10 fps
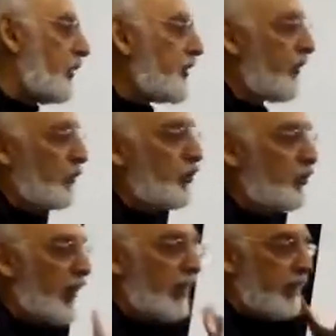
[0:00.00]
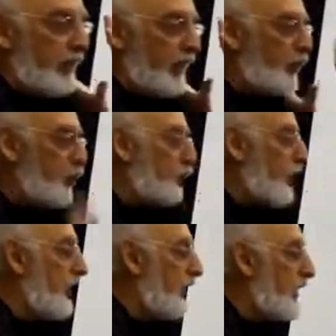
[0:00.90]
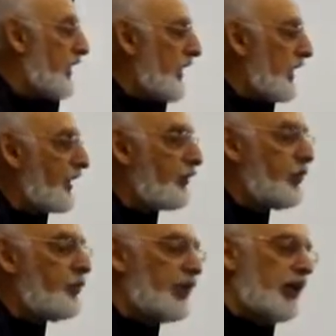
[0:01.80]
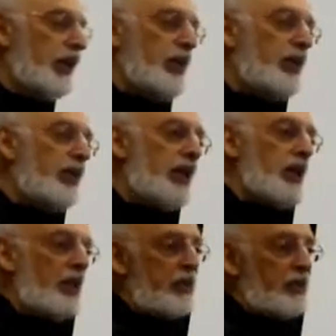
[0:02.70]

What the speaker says: how much they were sweating, their hands were sweating. We put a little